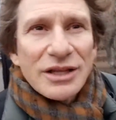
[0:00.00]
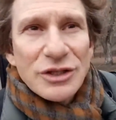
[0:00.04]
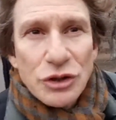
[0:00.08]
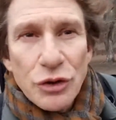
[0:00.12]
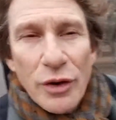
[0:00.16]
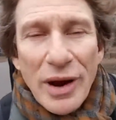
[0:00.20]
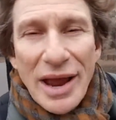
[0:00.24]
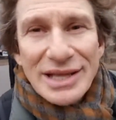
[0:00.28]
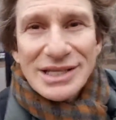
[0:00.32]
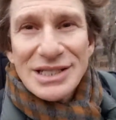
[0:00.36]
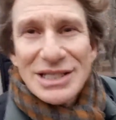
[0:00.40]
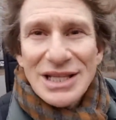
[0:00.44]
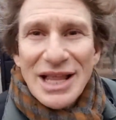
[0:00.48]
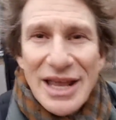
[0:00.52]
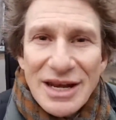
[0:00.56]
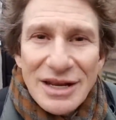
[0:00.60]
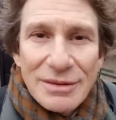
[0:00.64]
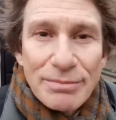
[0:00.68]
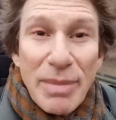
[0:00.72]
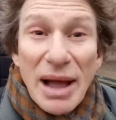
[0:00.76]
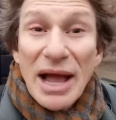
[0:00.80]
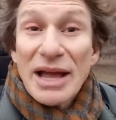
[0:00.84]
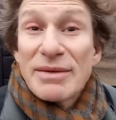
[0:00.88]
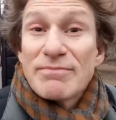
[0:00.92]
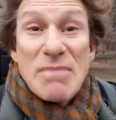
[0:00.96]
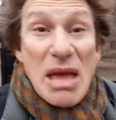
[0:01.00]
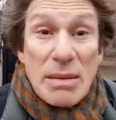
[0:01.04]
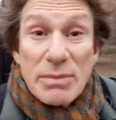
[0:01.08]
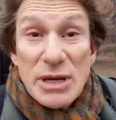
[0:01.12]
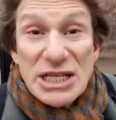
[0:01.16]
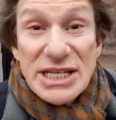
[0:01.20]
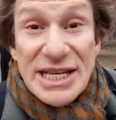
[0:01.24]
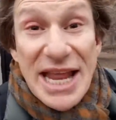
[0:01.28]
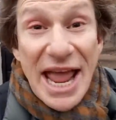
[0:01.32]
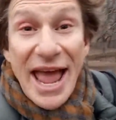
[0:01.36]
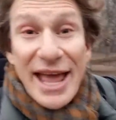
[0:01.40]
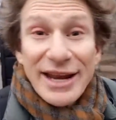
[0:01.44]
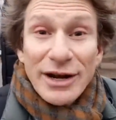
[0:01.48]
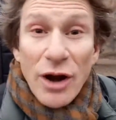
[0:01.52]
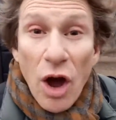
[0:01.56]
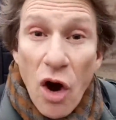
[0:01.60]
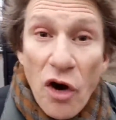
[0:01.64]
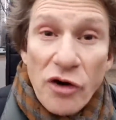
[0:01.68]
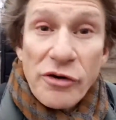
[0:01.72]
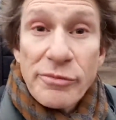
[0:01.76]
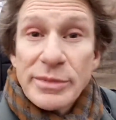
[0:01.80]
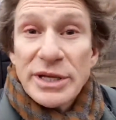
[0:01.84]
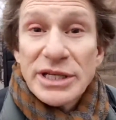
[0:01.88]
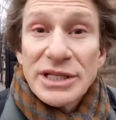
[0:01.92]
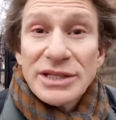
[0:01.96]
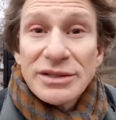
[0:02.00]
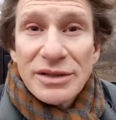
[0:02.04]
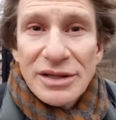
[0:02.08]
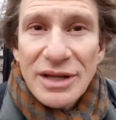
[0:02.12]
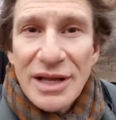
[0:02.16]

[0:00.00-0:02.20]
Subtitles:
translated by maybe Dan Harmon,